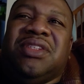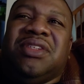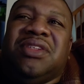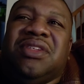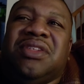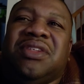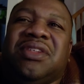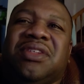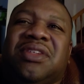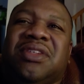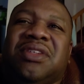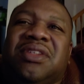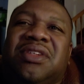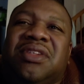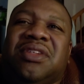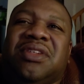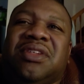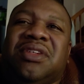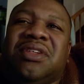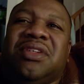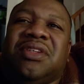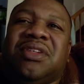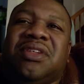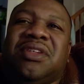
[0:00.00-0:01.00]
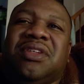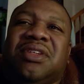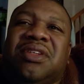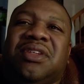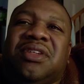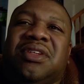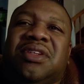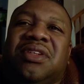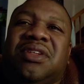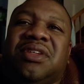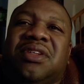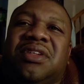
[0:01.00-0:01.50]

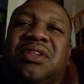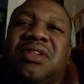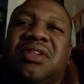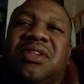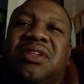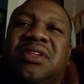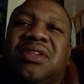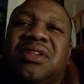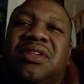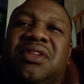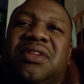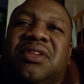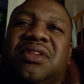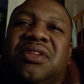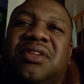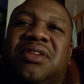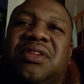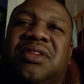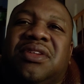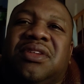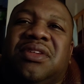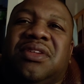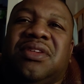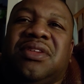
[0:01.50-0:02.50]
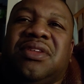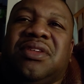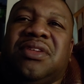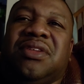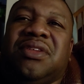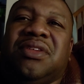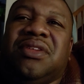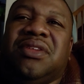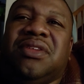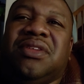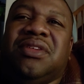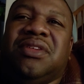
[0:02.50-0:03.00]

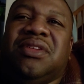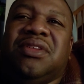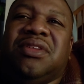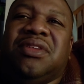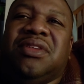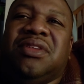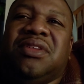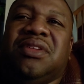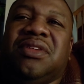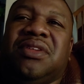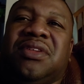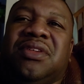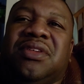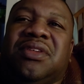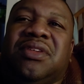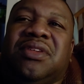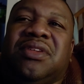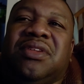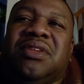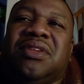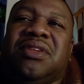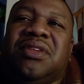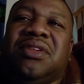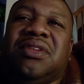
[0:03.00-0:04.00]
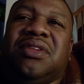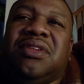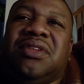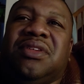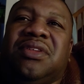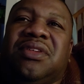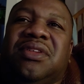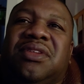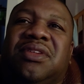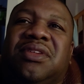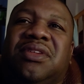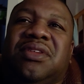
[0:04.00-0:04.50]

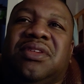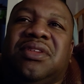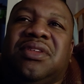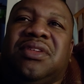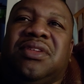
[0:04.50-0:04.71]
Nothing is said.